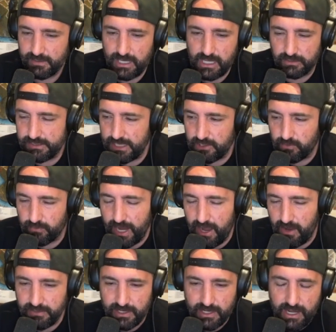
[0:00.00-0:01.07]
And I'll dig
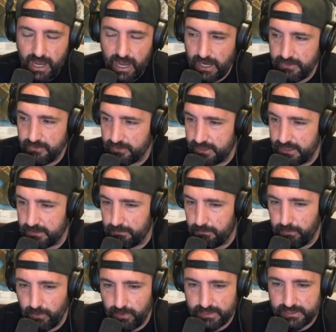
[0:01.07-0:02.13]
around underneath
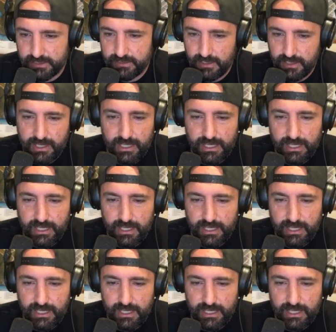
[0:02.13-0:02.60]
books